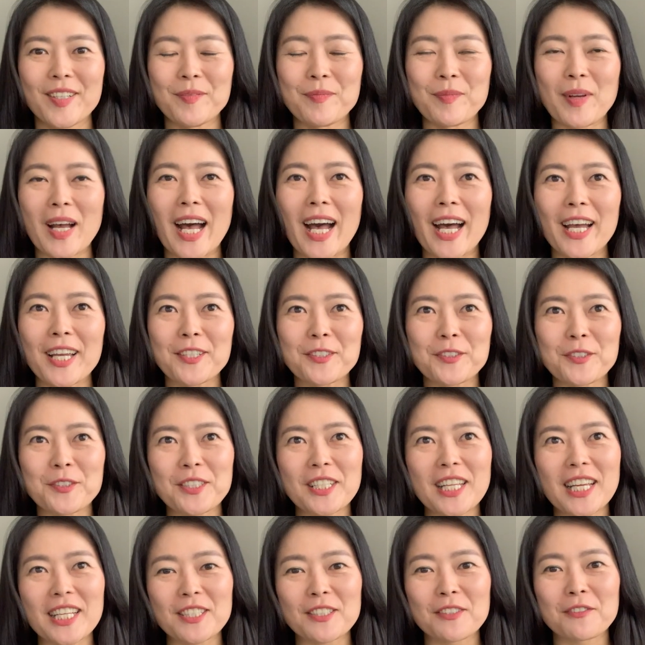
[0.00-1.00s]
I'd
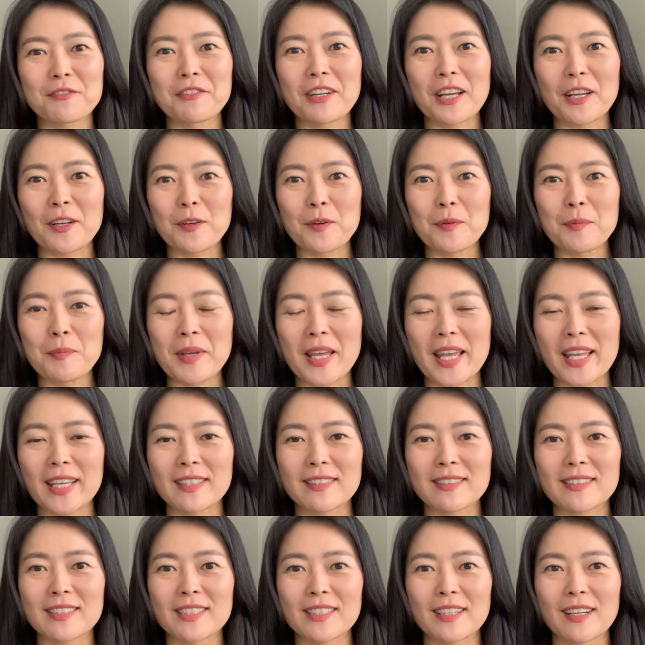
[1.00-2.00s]
like to
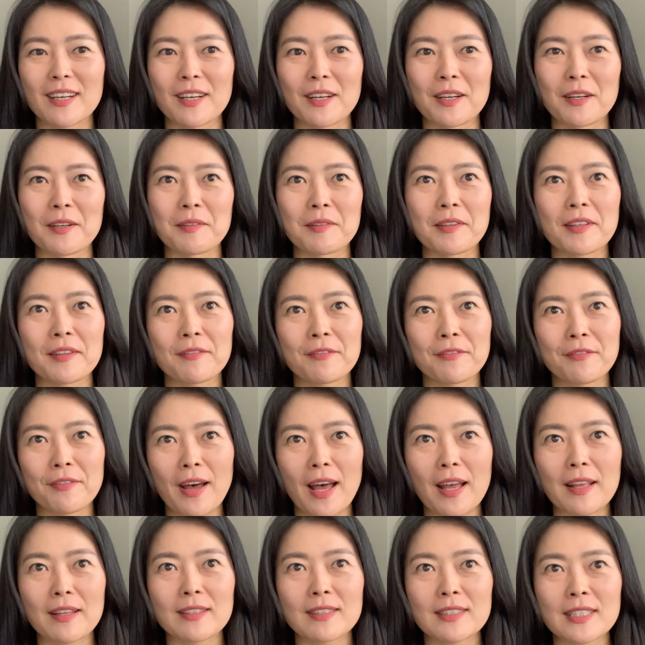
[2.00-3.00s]
recommend
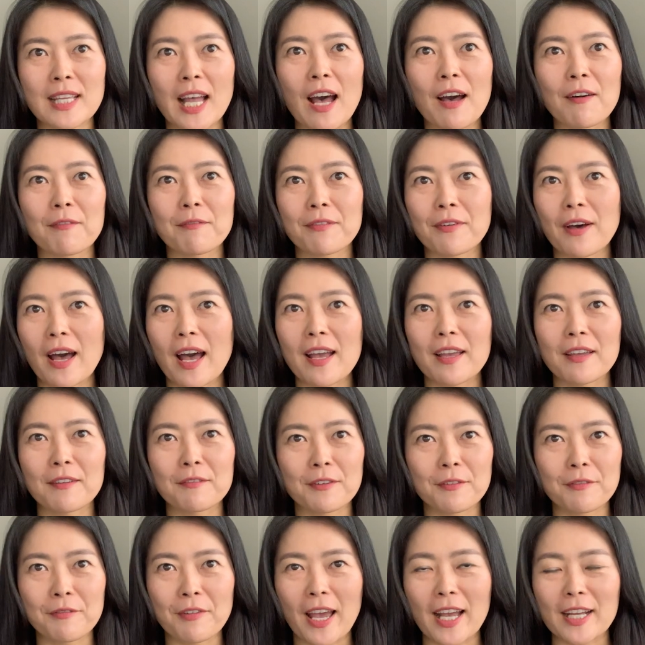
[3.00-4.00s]
top
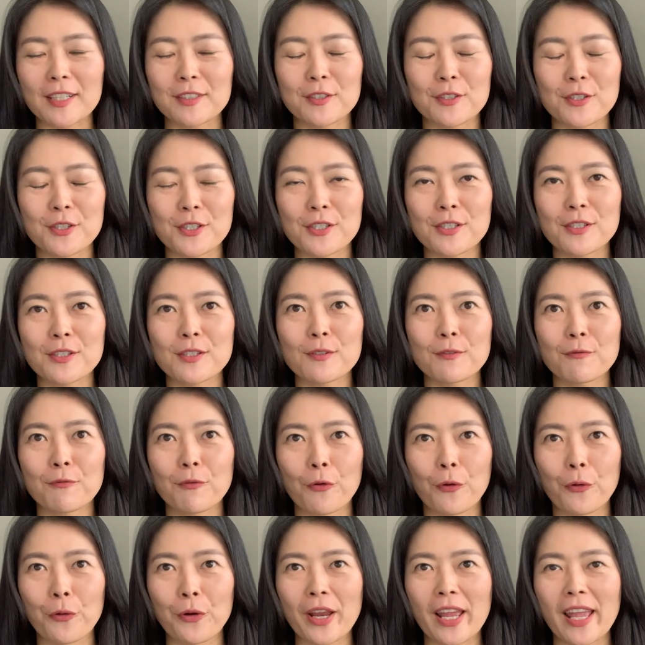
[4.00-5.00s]
5 factors
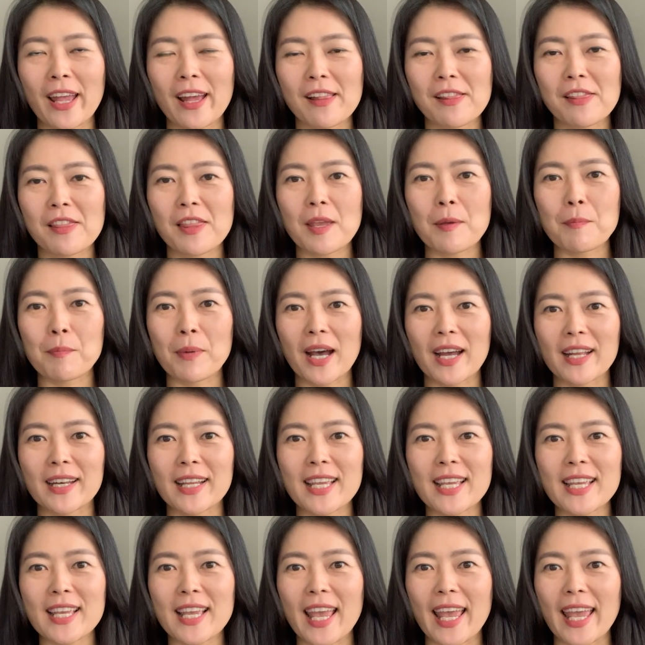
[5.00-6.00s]
for healthy
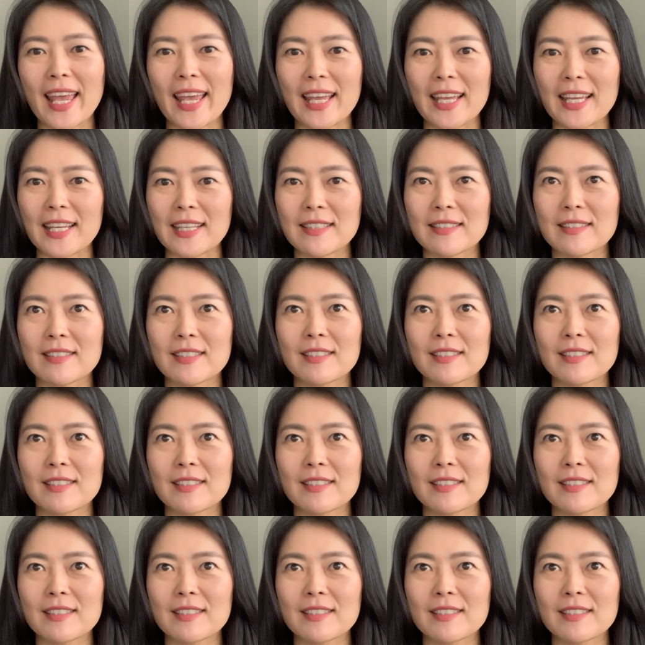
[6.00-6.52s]
body and